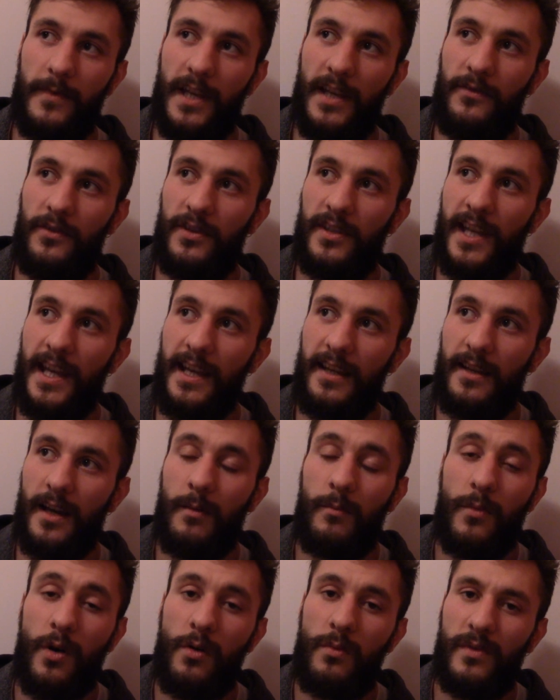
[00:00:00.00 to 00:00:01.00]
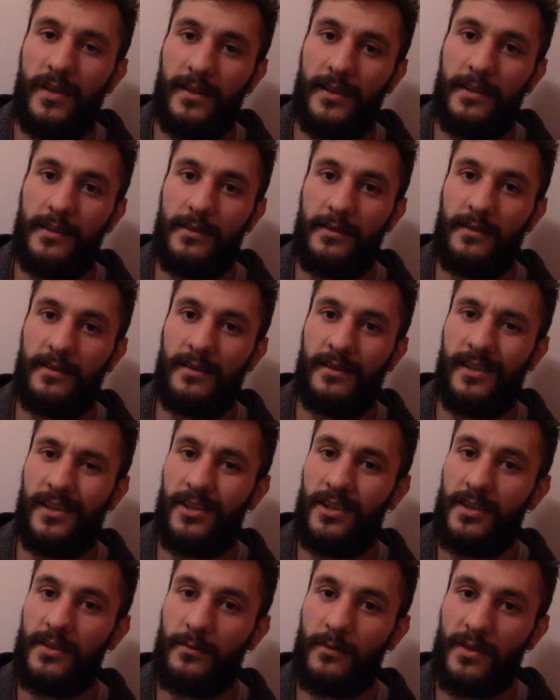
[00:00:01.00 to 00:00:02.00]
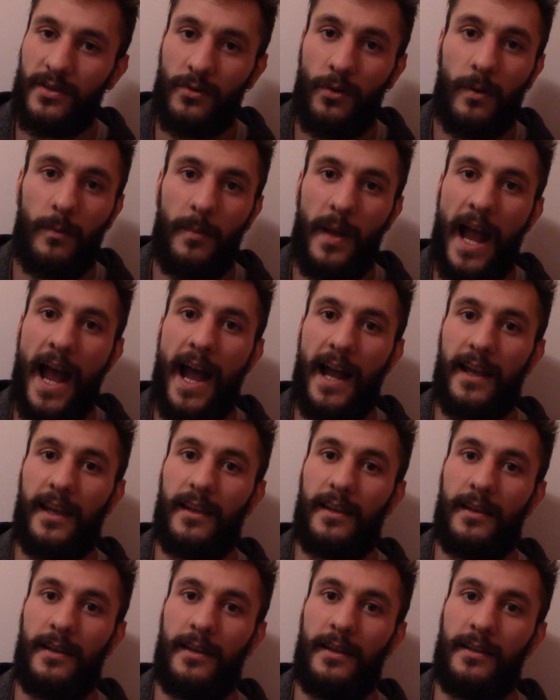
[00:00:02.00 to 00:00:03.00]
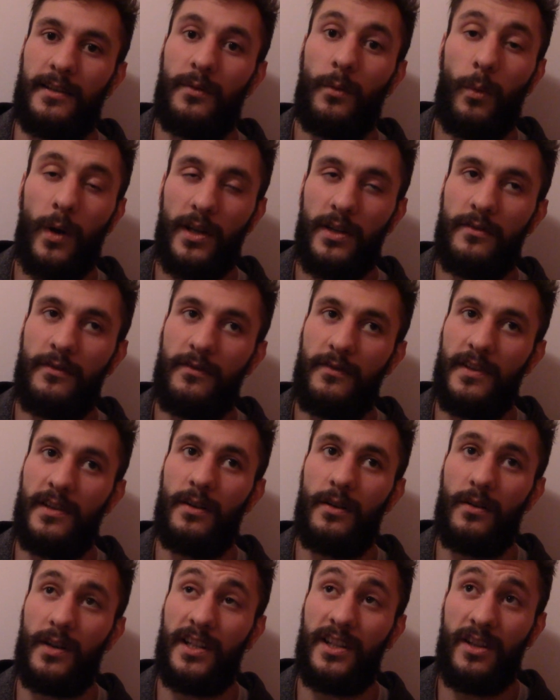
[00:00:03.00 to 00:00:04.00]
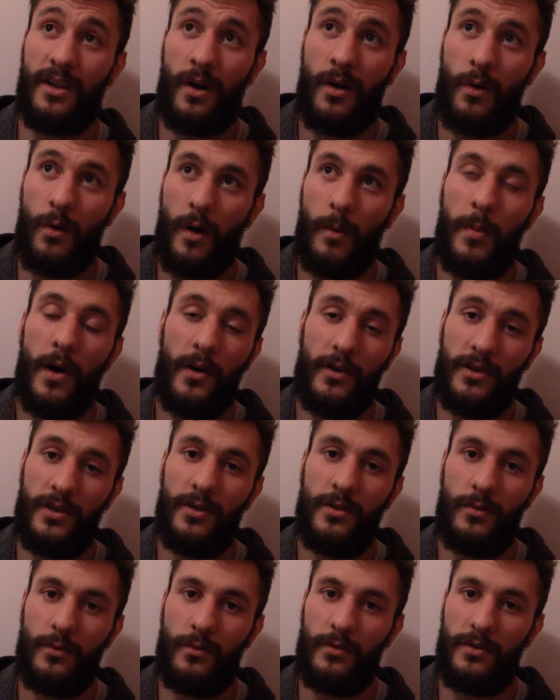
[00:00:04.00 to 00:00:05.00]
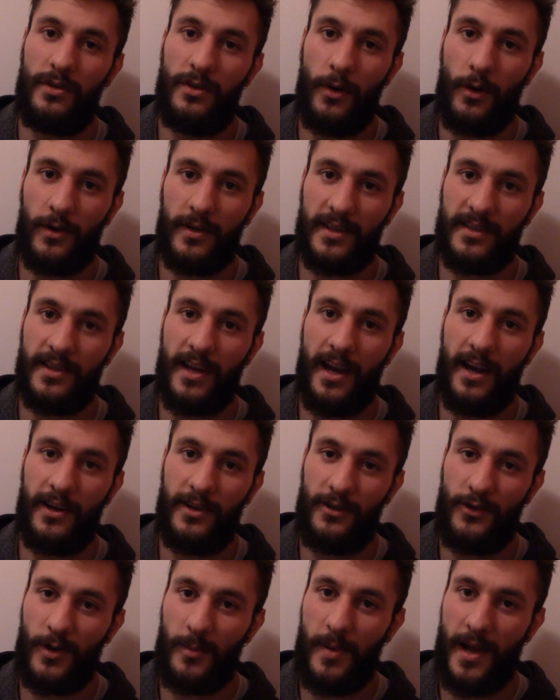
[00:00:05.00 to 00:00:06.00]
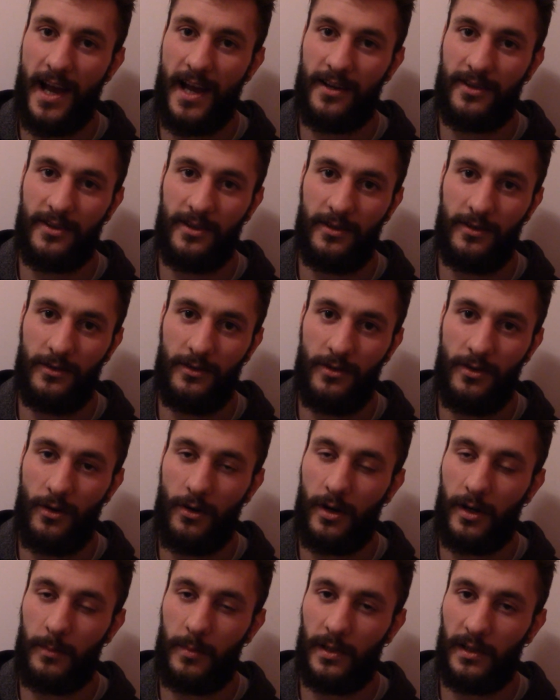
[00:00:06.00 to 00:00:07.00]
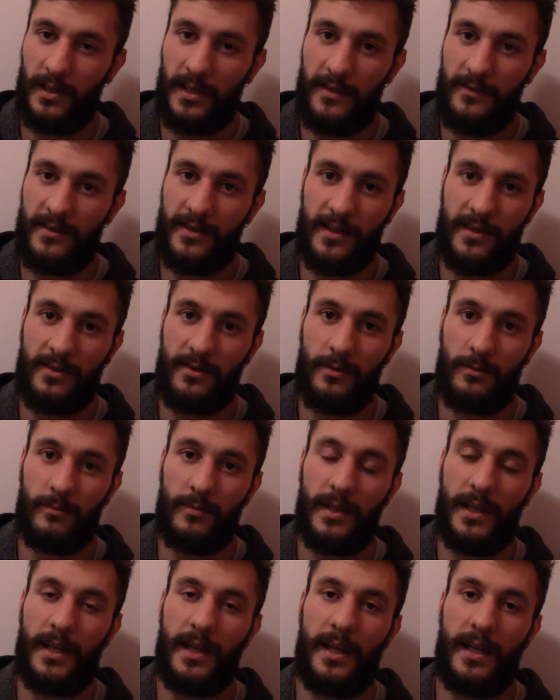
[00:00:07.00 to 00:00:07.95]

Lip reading: if you take a moment to just resort back to what you feel and know about you, your desire, your passion, your belief system,